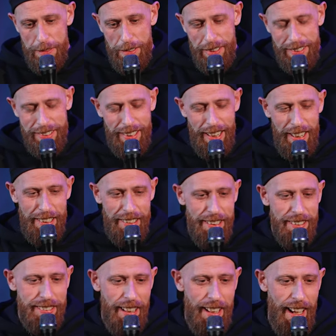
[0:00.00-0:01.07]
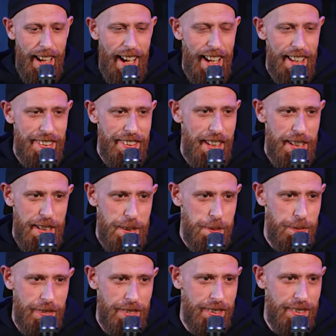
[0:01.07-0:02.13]
Just saying, that's not a hot
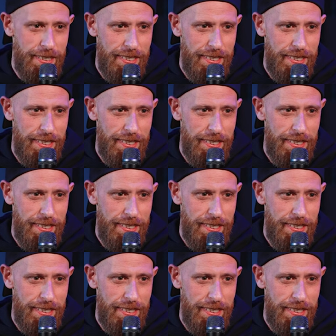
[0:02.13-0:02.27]
name.